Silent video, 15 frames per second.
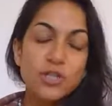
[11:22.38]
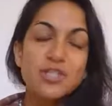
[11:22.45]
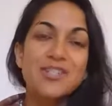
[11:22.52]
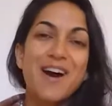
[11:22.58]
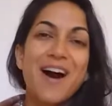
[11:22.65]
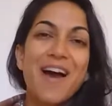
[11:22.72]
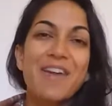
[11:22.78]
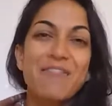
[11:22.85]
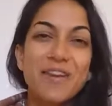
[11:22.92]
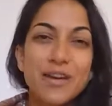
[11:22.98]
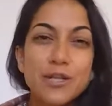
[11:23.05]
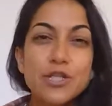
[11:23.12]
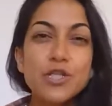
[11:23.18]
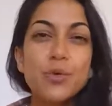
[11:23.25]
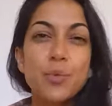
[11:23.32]
dive
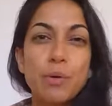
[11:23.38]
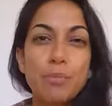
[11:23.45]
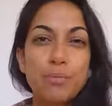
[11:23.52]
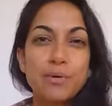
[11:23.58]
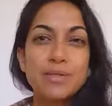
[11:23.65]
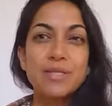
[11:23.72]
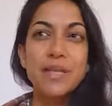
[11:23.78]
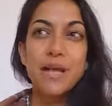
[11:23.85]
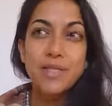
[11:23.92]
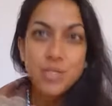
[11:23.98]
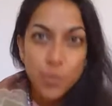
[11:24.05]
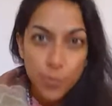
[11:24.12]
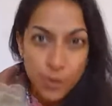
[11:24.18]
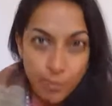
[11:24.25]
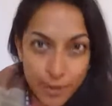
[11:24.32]
into it per se,
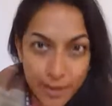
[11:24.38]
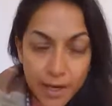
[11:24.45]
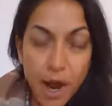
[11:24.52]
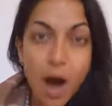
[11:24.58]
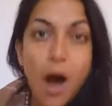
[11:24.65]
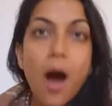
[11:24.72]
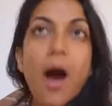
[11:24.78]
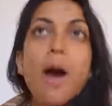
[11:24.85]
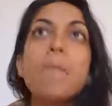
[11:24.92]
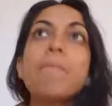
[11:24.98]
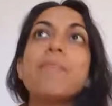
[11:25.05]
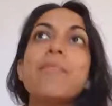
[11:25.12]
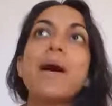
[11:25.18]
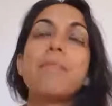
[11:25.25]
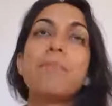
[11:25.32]
so we
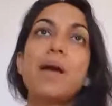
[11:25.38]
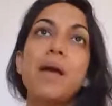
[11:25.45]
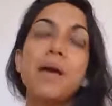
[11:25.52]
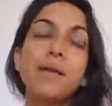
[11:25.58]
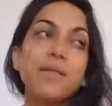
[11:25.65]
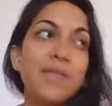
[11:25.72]
become that pain,